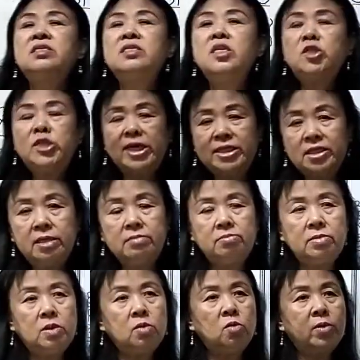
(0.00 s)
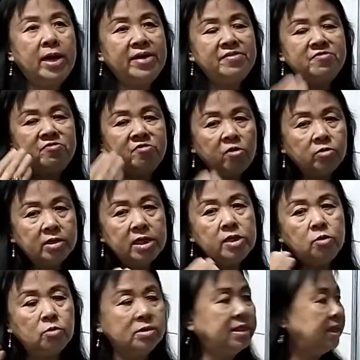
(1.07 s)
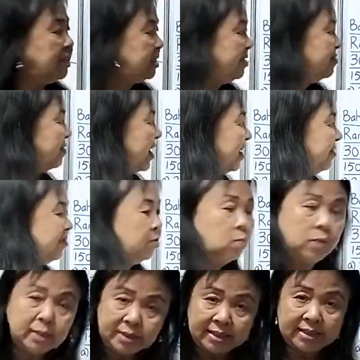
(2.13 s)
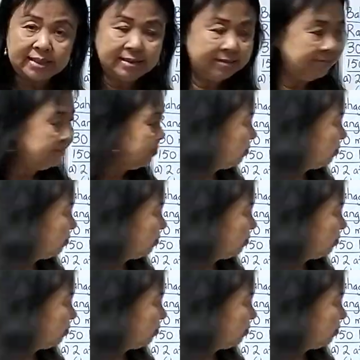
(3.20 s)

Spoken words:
is suggested you write 40 to 65 words.